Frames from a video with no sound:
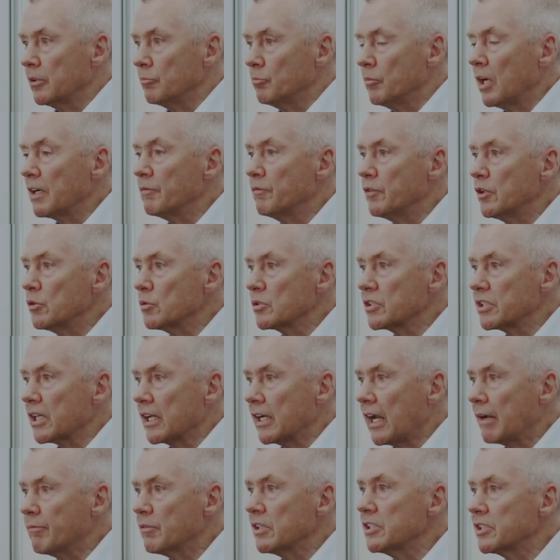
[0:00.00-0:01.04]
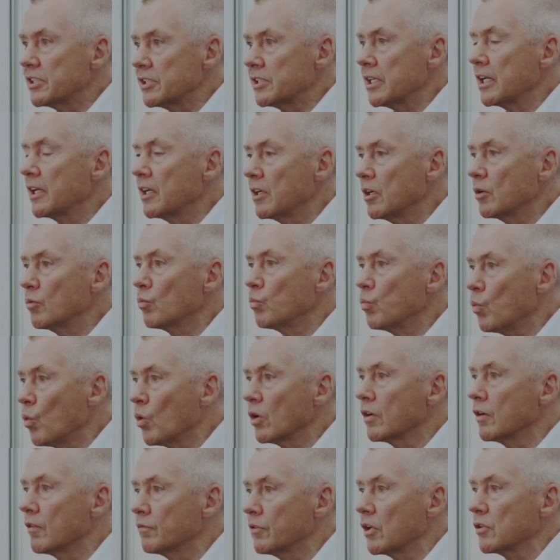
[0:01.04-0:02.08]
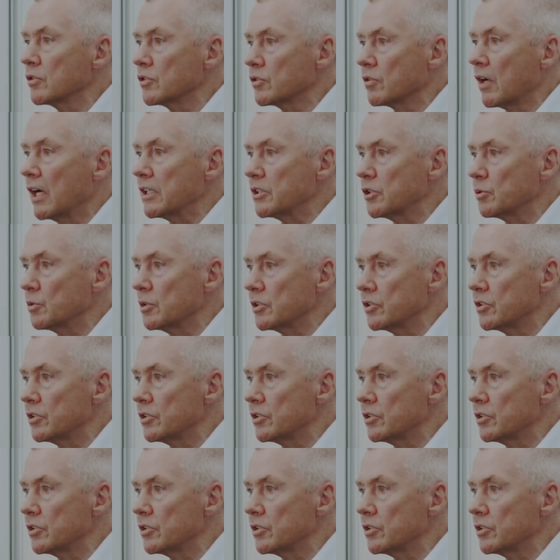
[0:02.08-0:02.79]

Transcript: my view is that every single one of those graduates